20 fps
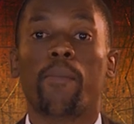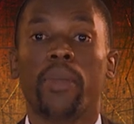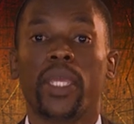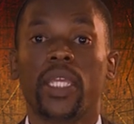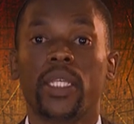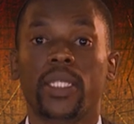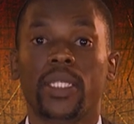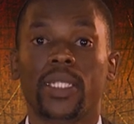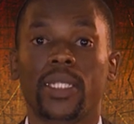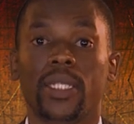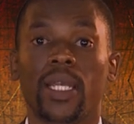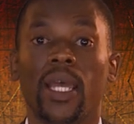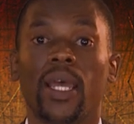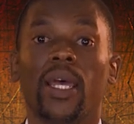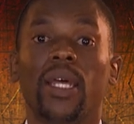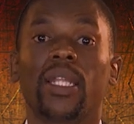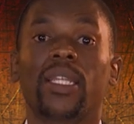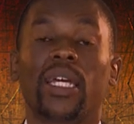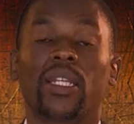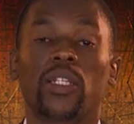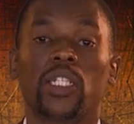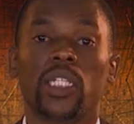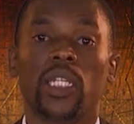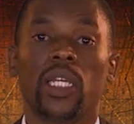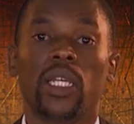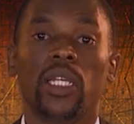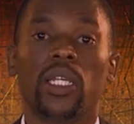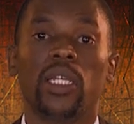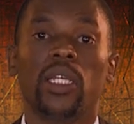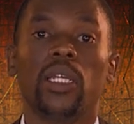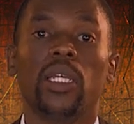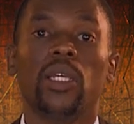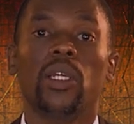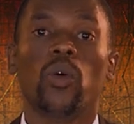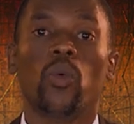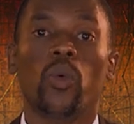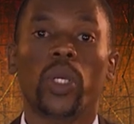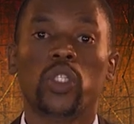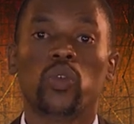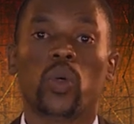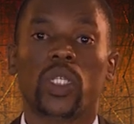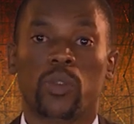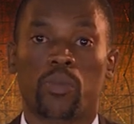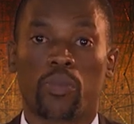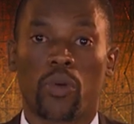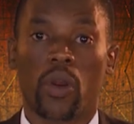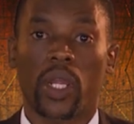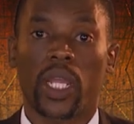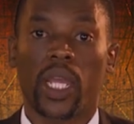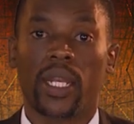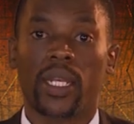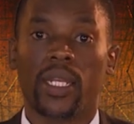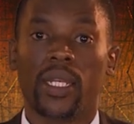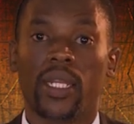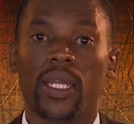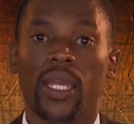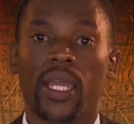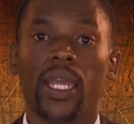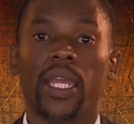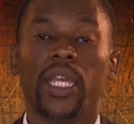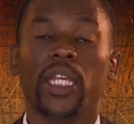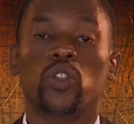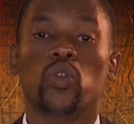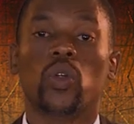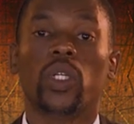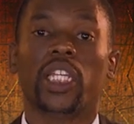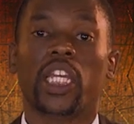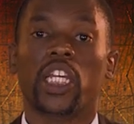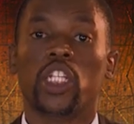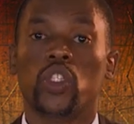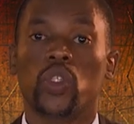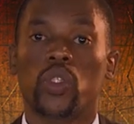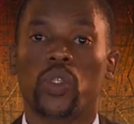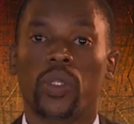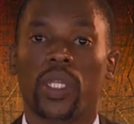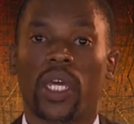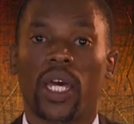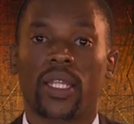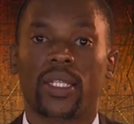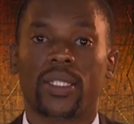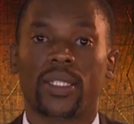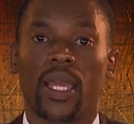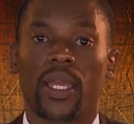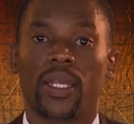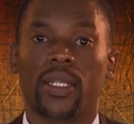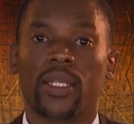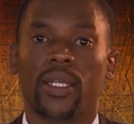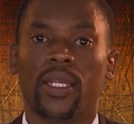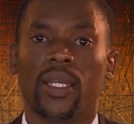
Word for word: piece that which was broken. It will get you to the other side.